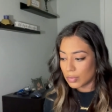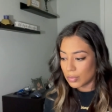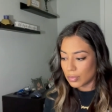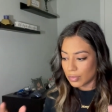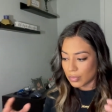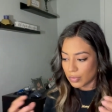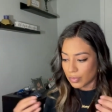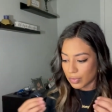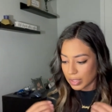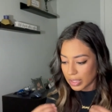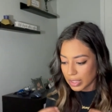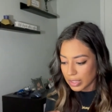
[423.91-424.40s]

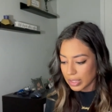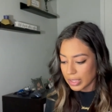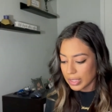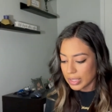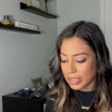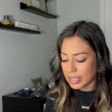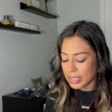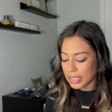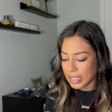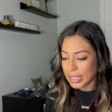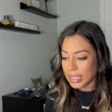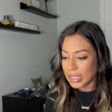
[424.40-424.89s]
really
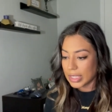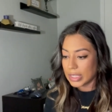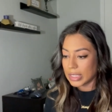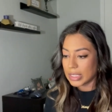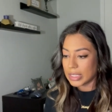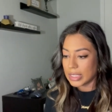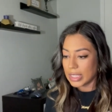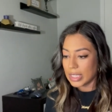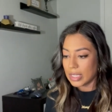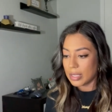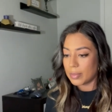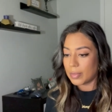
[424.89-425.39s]
digging
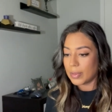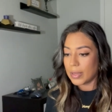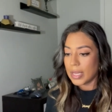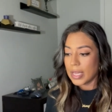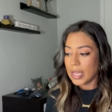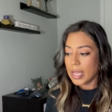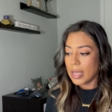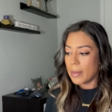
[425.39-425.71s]
deep,